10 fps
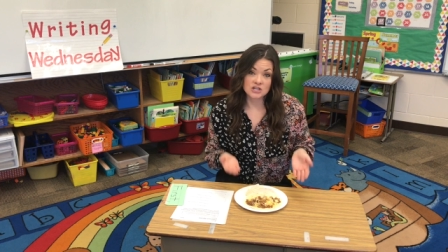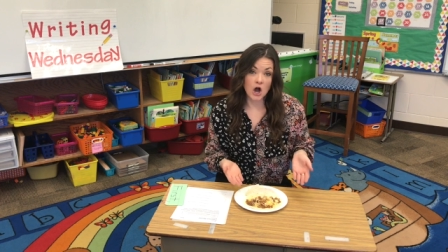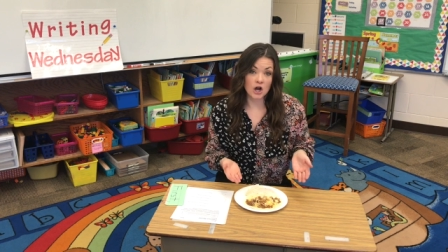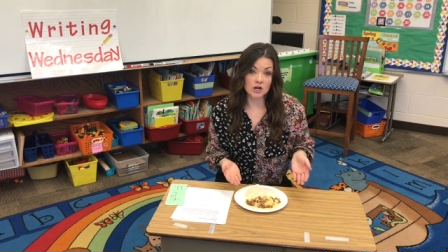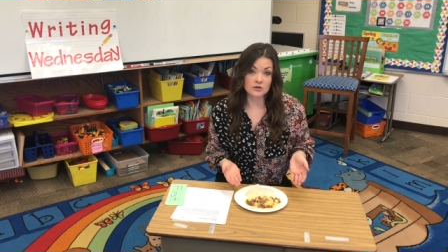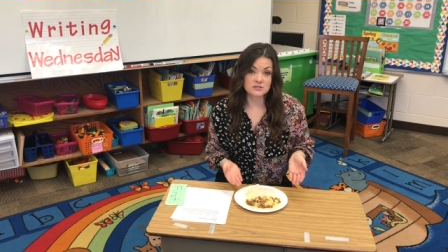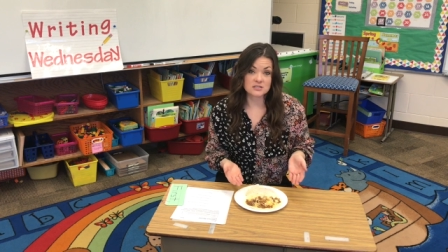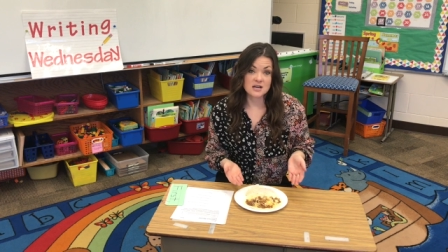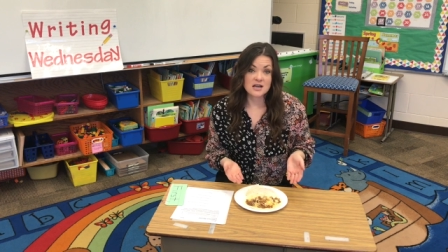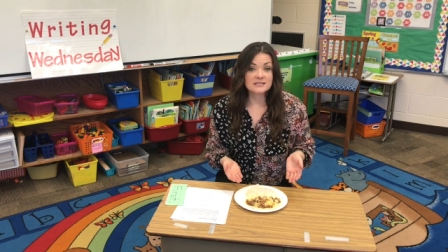tacos.
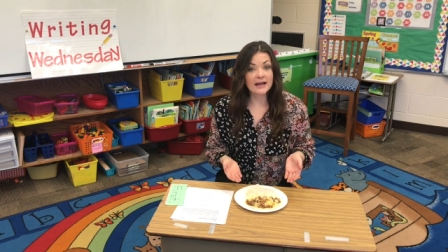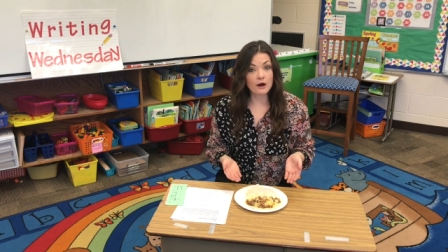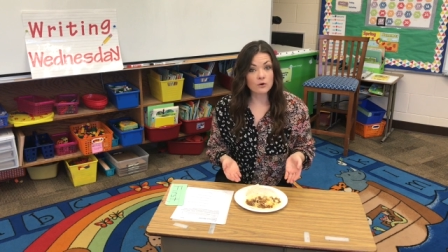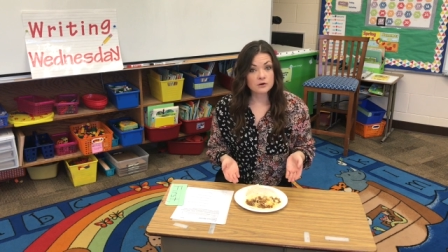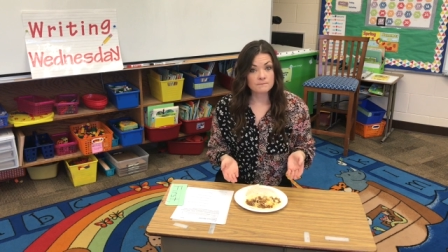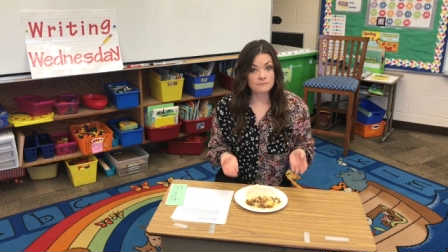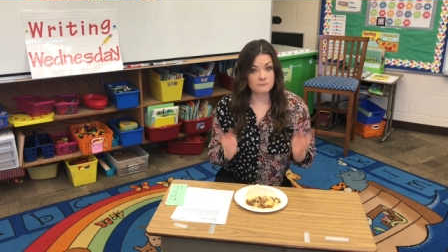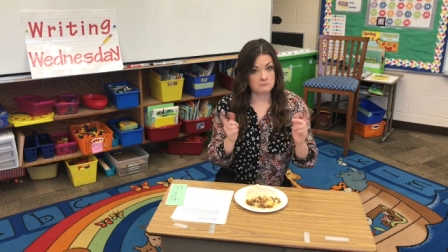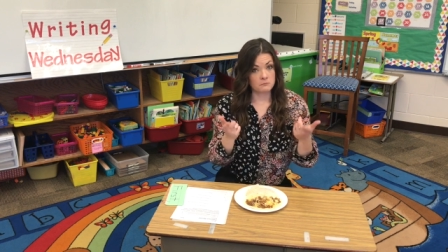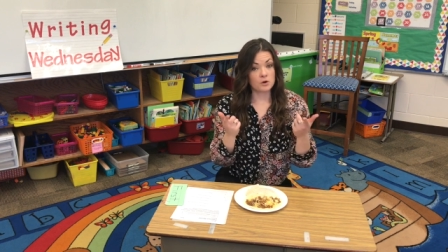Now,
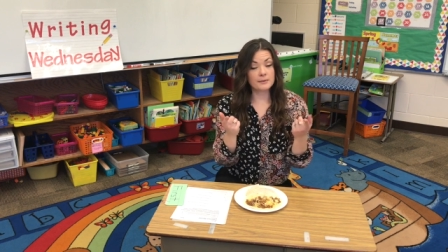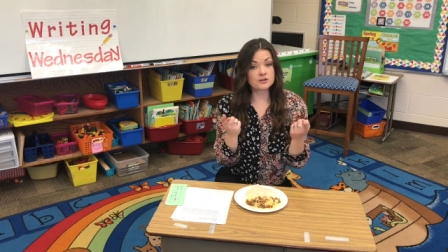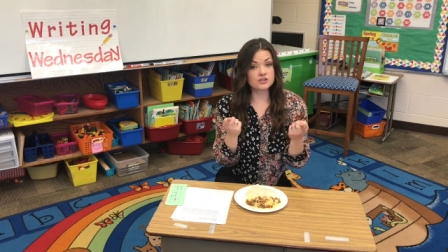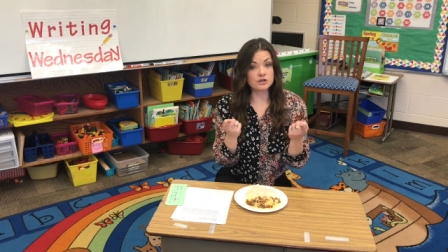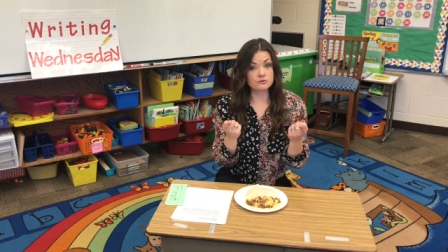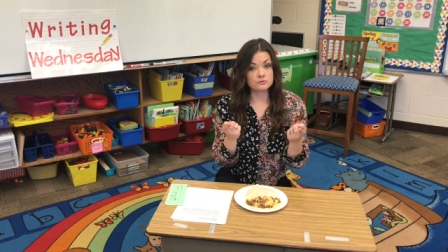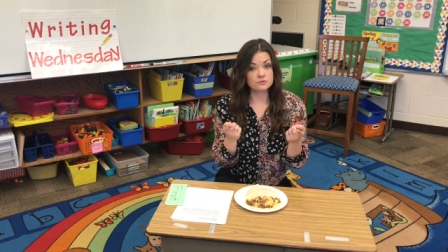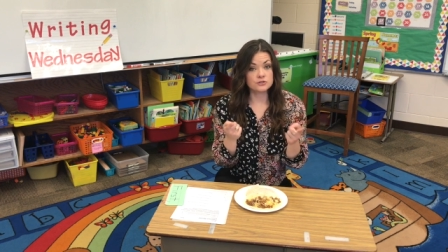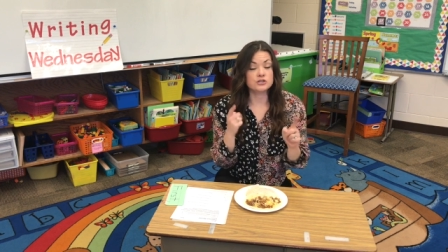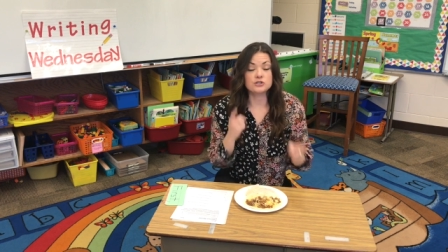what about you?
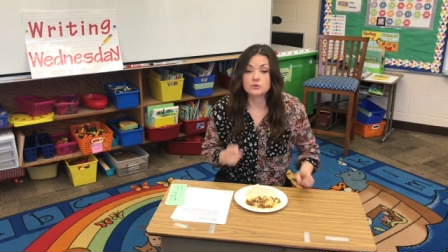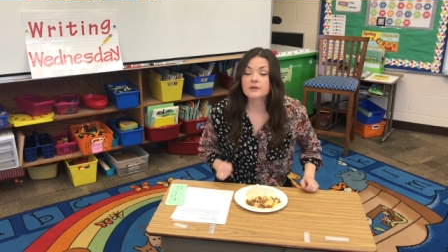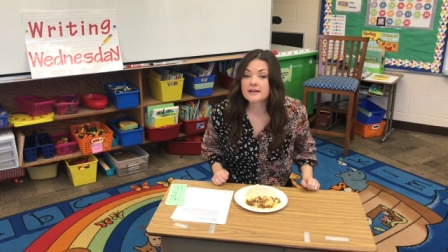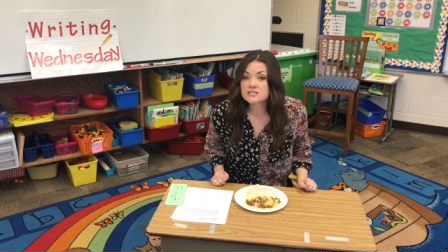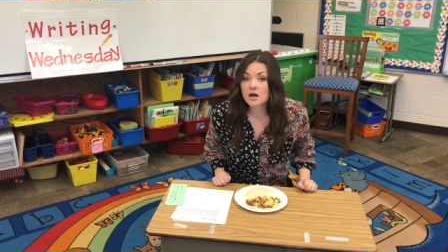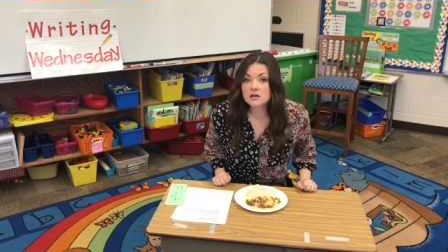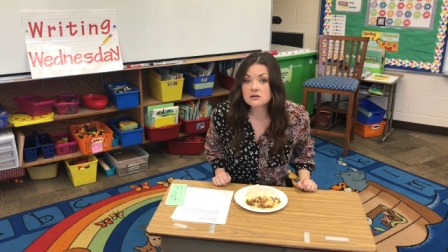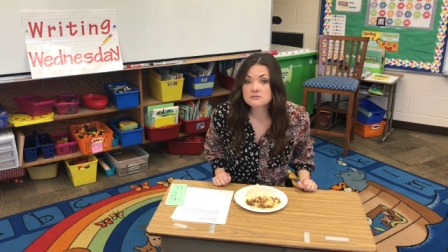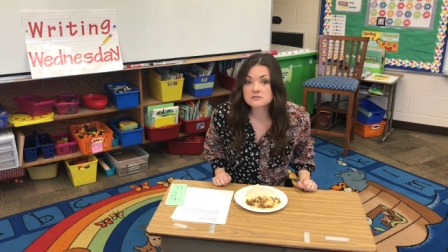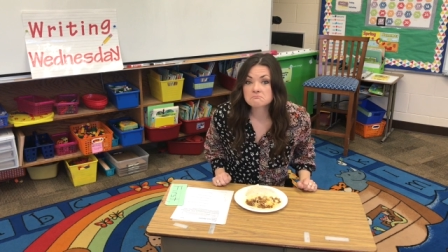Do you like
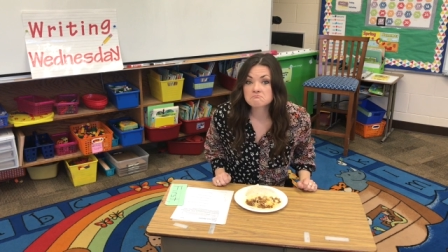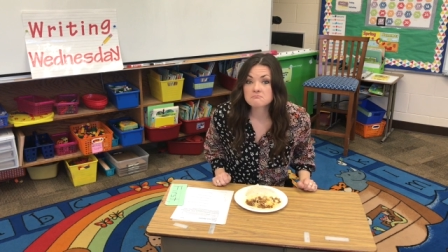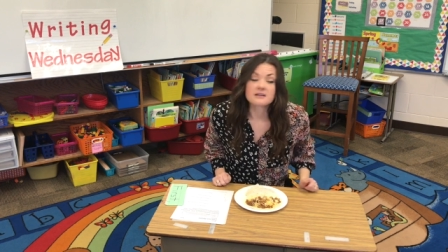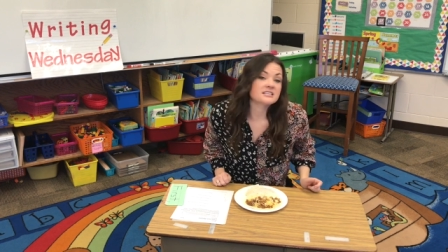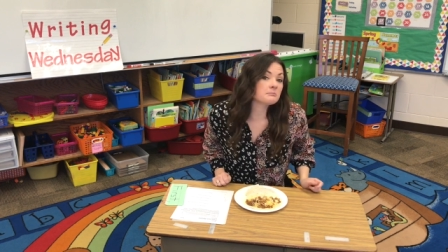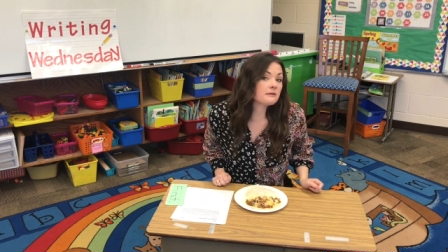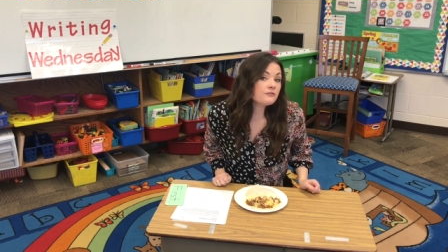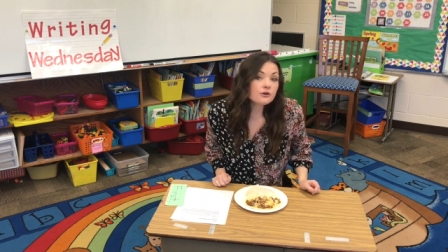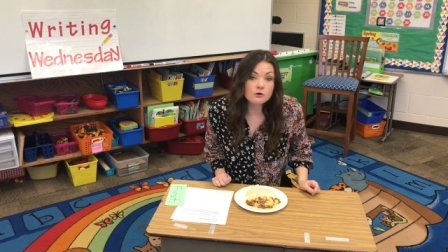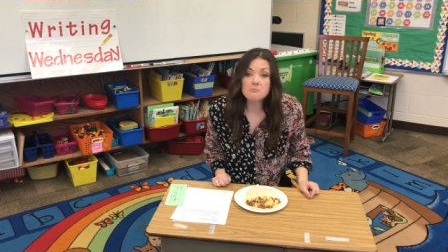tacos? Some
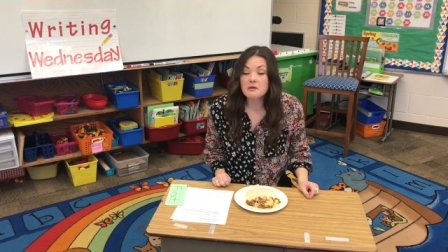of you